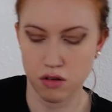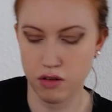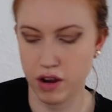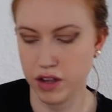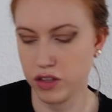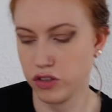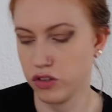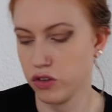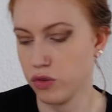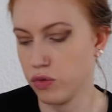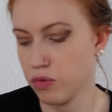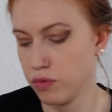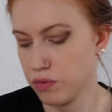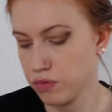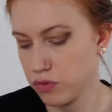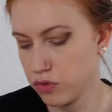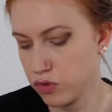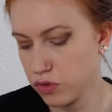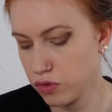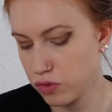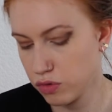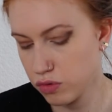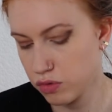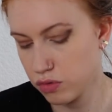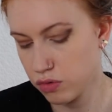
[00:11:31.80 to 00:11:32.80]
Right, so
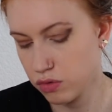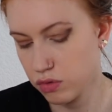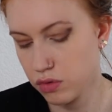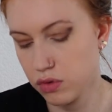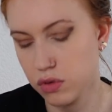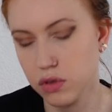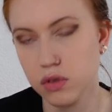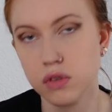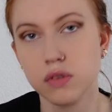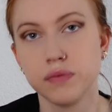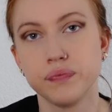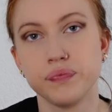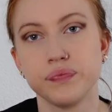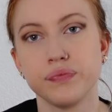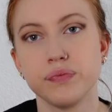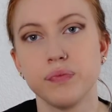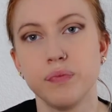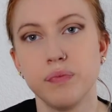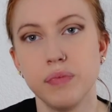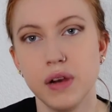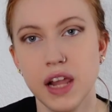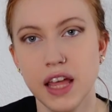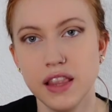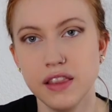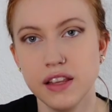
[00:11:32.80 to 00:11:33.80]
to
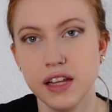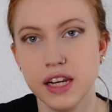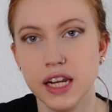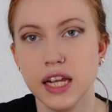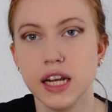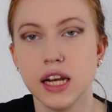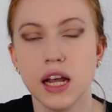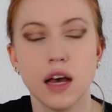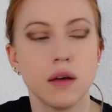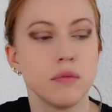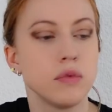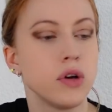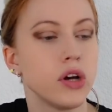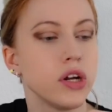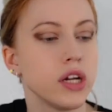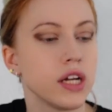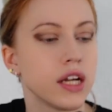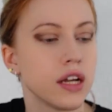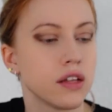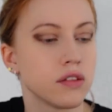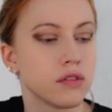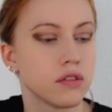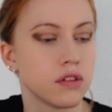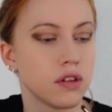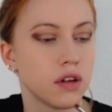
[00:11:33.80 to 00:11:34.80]
blend it in, I'm gonna
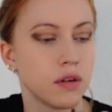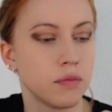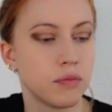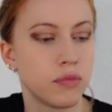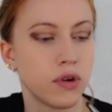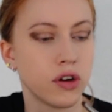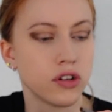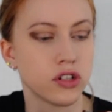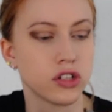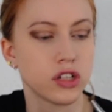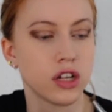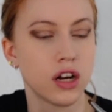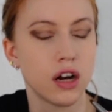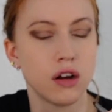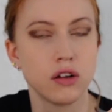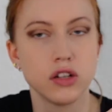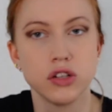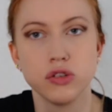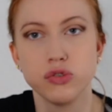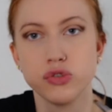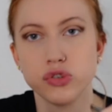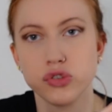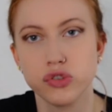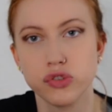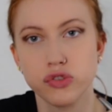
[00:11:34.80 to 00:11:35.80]
get the brush that I
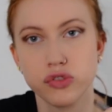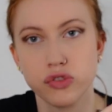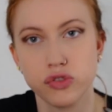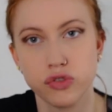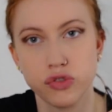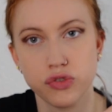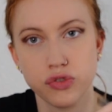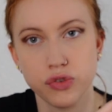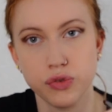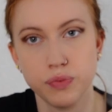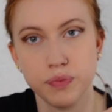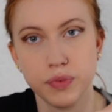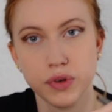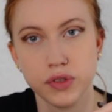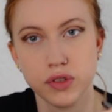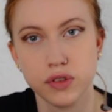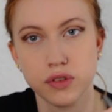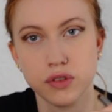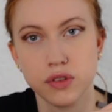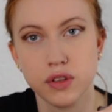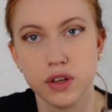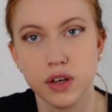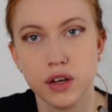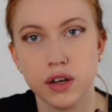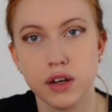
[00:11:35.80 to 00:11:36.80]
used to put
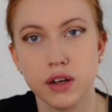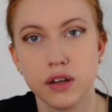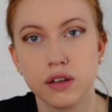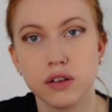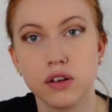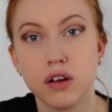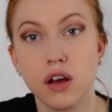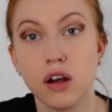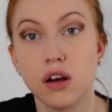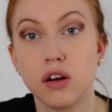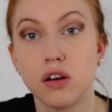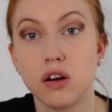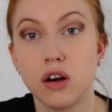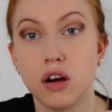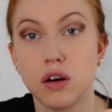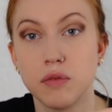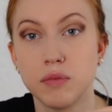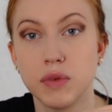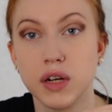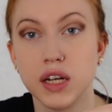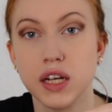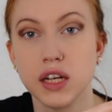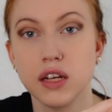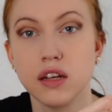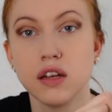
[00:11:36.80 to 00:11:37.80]
the color on
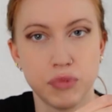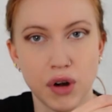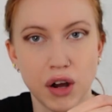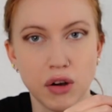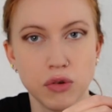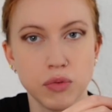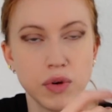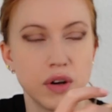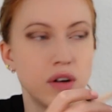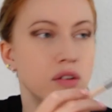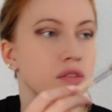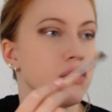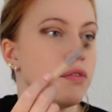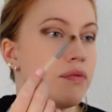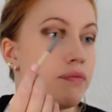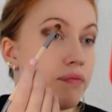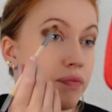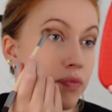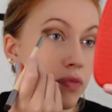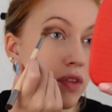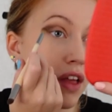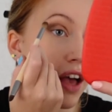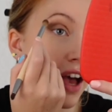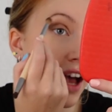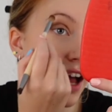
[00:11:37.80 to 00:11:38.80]
my brow bone.
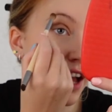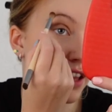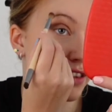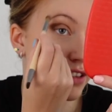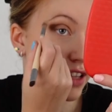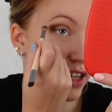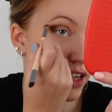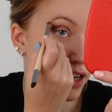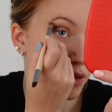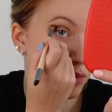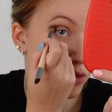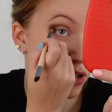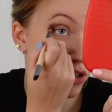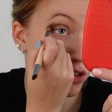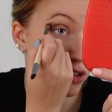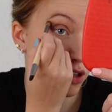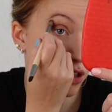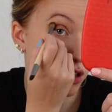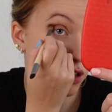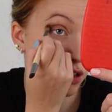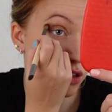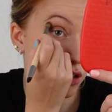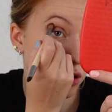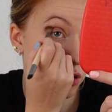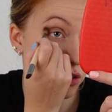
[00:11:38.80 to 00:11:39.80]
And then I'm just
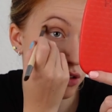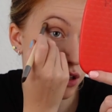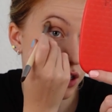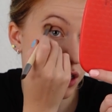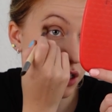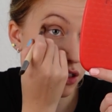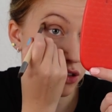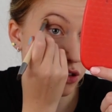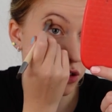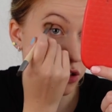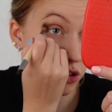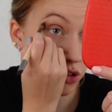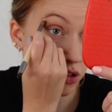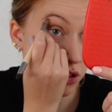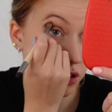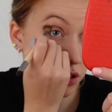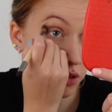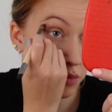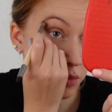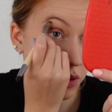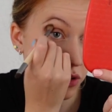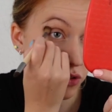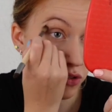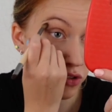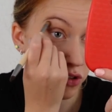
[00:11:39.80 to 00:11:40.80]
gonna go in circular
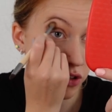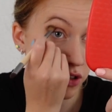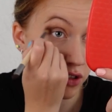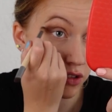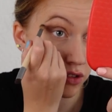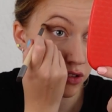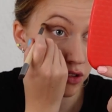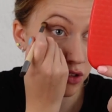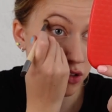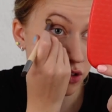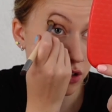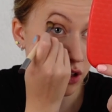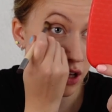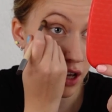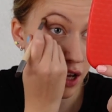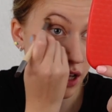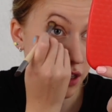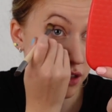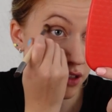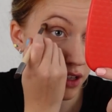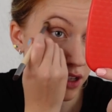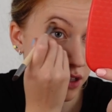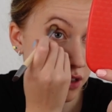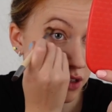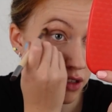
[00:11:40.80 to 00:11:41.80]
motions.
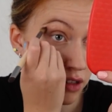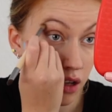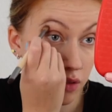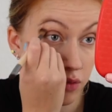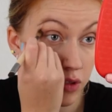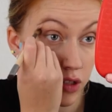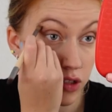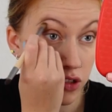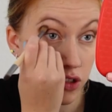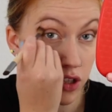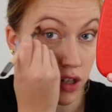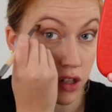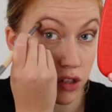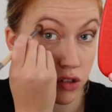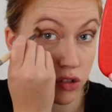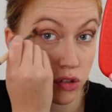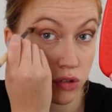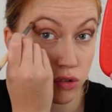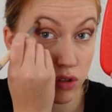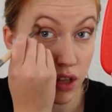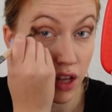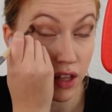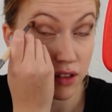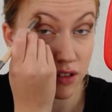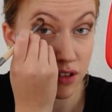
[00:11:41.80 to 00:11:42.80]
And then I'm just gonna do
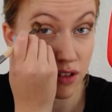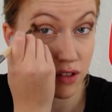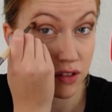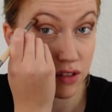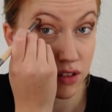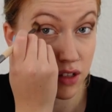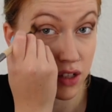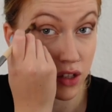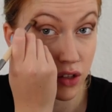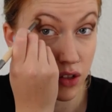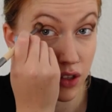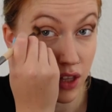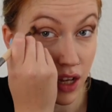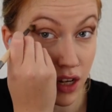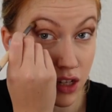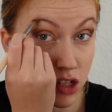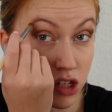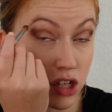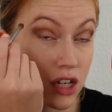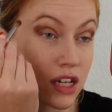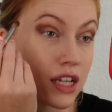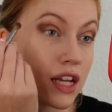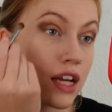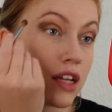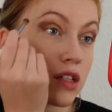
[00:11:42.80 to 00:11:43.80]
that until it
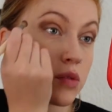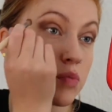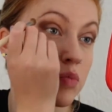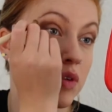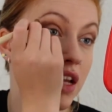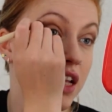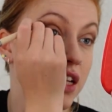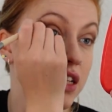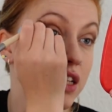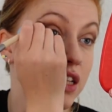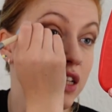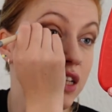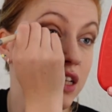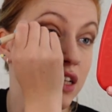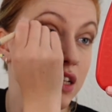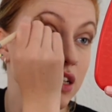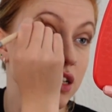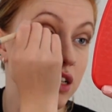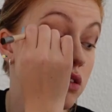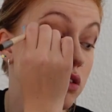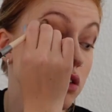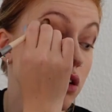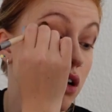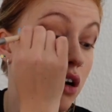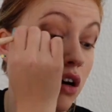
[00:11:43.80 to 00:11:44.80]
actually has blended in.
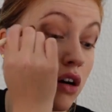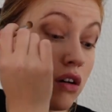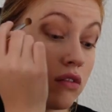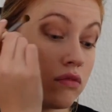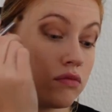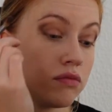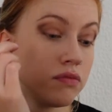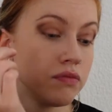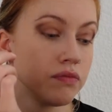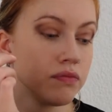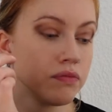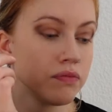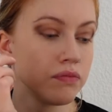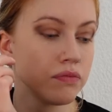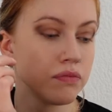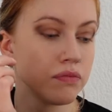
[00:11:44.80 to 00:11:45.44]
No!